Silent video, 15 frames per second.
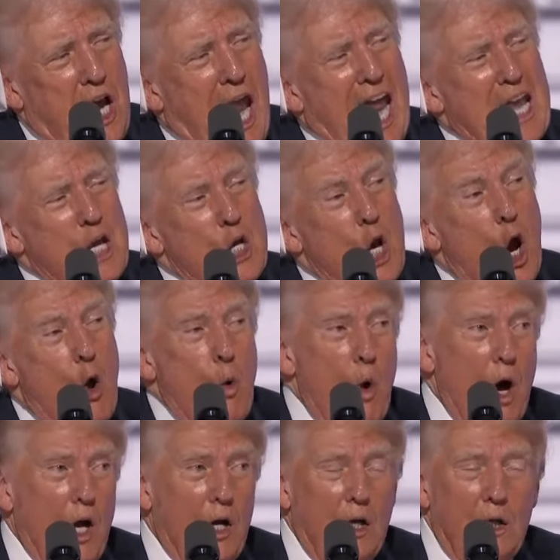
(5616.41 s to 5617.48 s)
and no
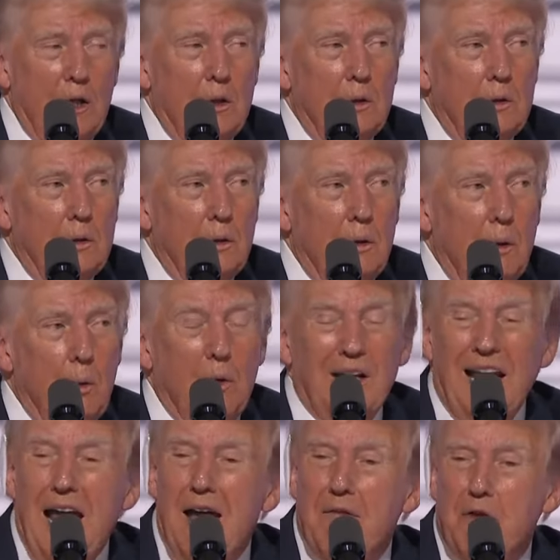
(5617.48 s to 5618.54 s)
one
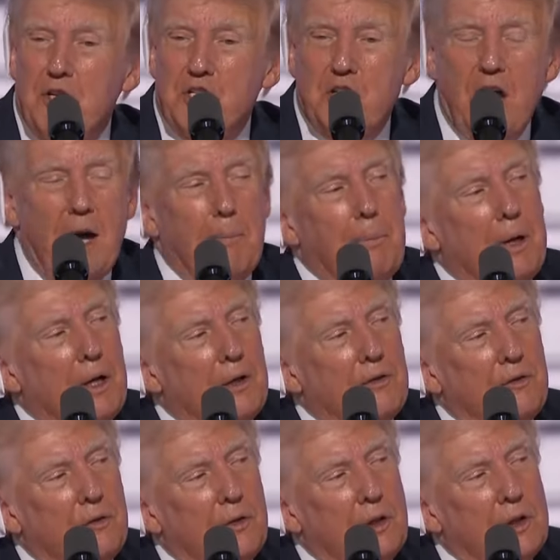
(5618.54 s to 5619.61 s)
will ever stop
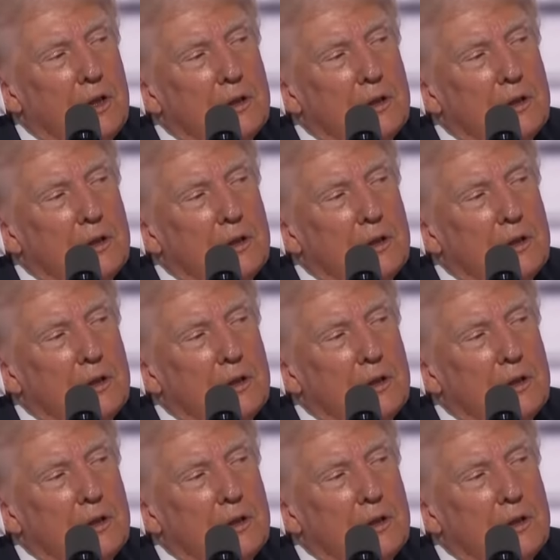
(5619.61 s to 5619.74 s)
us.